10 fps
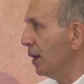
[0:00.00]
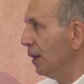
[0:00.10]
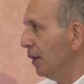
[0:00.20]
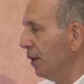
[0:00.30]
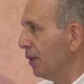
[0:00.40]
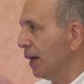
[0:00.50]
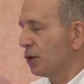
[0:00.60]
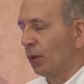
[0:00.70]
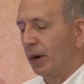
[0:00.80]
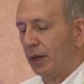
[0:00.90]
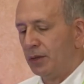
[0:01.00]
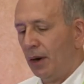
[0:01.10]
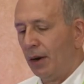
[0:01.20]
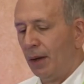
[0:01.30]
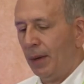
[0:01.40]
and, and the things we're going to
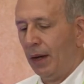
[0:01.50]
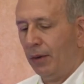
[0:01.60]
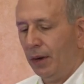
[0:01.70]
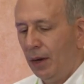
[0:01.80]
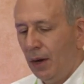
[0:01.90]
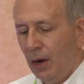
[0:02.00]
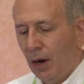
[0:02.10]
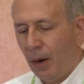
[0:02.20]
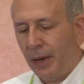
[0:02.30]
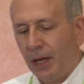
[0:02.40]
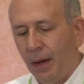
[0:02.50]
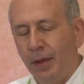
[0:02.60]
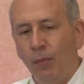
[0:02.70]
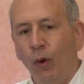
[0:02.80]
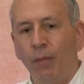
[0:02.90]
talk about are
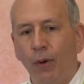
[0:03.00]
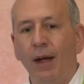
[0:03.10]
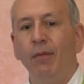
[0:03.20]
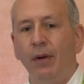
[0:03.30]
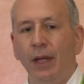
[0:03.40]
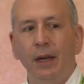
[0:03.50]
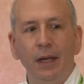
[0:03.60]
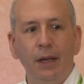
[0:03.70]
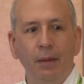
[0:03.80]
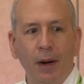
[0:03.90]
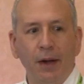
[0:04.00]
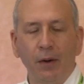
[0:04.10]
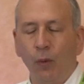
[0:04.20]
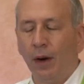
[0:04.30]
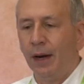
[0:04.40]
becoming more prevalent in a
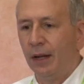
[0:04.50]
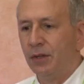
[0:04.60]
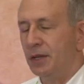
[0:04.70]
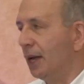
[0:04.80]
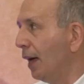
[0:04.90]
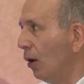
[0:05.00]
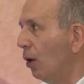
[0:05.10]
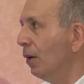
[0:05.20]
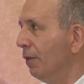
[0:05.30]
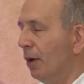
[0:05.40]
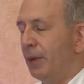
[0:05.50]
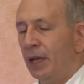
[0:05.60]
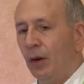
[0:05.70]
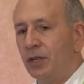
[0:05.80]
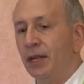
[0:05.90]
modern warehouse. Not all of them
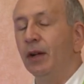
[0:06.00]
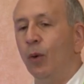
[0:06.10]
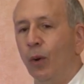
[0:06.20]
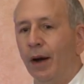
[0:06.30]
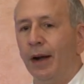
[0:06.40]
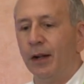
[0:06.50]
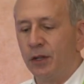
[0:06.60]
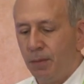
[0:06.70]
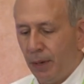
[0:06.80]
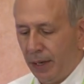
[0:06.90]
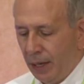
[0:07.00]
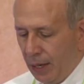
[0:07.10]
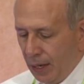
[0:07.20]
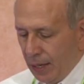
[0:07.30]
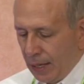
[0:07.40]
in a single warehouse, but
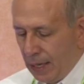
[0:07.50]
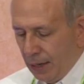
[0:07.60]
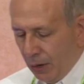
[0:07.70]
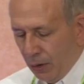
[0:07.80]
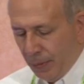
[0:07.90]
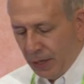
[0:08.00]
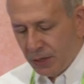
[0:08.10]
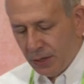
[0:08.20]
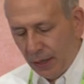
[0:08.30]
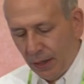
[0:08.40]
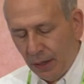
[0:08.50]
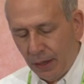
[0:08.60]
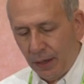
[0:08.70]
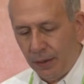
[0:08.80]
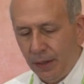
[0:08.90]
key elements
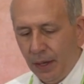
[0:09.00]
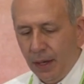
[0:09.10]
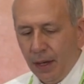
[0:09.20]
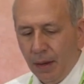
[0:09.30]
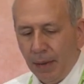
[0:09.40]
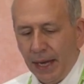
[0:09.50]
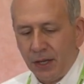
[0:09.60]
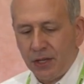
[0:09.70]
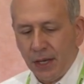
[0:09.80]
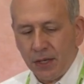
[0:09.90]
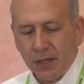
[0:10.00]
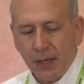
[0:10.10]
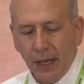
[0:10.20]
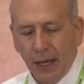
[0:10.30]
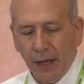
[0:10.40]
uh, may exist.
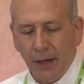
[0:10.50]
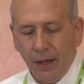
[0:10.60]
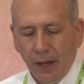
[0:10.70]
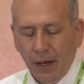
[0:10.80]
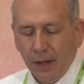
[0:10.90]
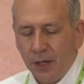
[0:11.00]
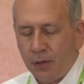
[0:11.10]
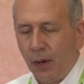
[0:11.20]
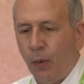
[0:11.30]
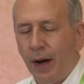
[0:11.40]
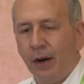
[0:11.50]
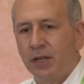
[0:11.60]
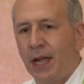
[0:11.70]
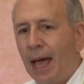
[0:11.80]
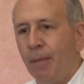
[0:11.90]
And this
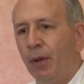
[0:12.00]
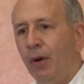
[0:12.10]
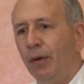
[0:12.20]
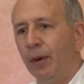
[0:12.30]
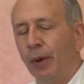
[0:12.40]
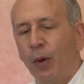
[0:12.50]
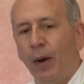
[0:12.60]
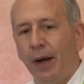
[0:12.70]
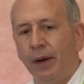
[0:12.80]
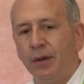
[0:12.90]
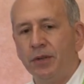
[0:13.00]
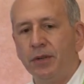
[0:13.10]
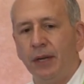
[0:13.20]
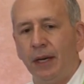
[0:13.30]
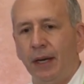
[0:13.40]
requires capital. It
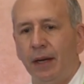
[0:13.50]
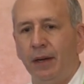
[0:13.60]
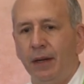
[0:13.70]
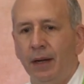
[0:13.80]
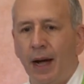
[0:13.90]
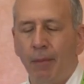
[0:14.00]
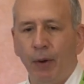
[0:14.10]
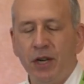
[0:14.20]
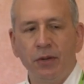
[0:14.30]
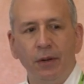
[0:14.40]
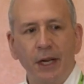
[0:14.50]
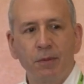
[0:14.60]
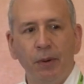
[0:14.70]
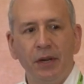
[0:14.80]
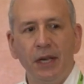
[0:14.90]
requires uh, operational
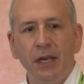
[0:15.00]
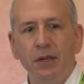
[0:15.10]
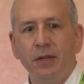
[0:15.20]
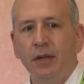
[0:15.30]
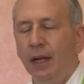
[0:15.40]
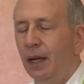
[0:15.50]
expertise